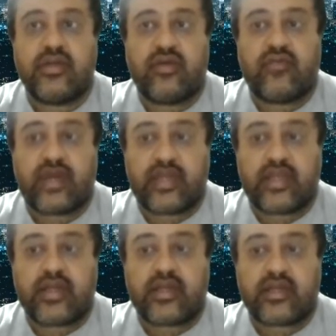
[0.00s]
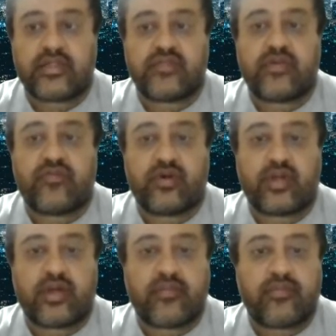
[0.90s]
why a customer would
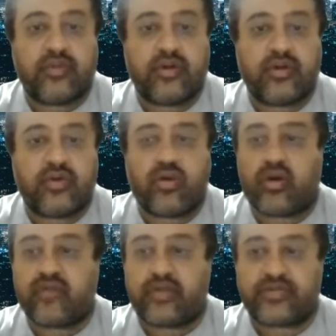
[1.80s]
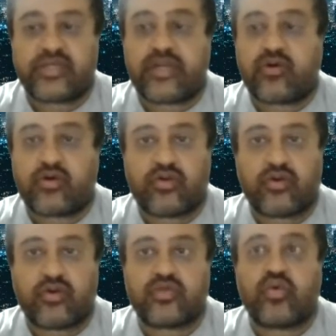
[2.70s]
come to your website or to
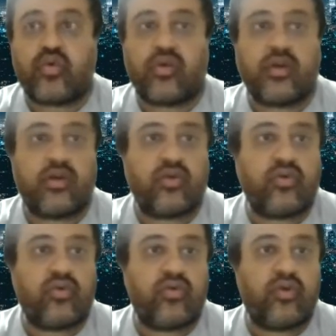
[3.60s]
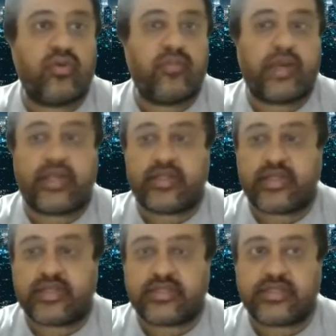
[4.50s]
your store to buy
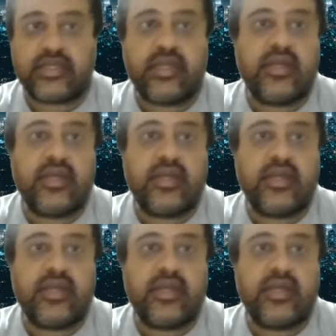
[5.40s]
things.